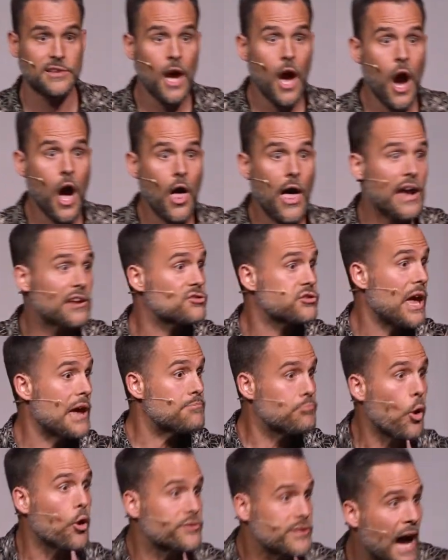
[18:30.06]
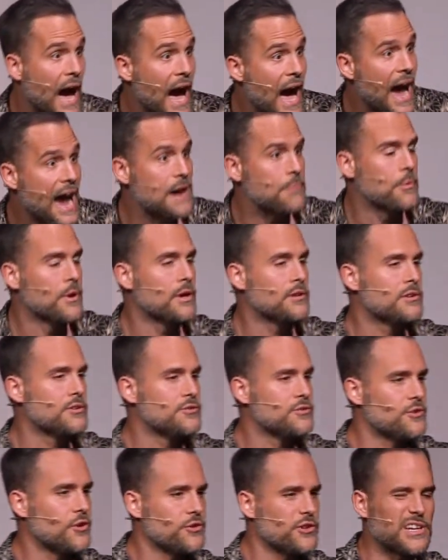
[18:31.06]
I'll actually have more time. But
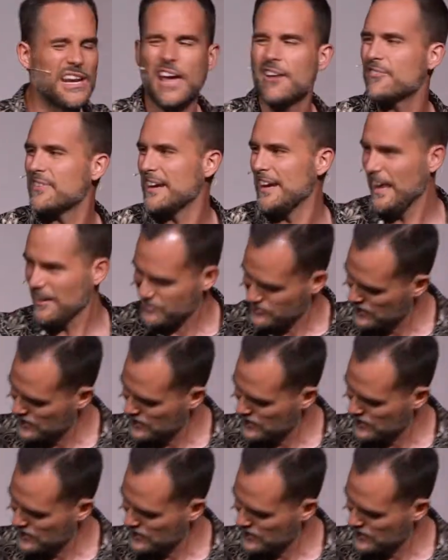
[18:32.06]
you know, you're gonna have less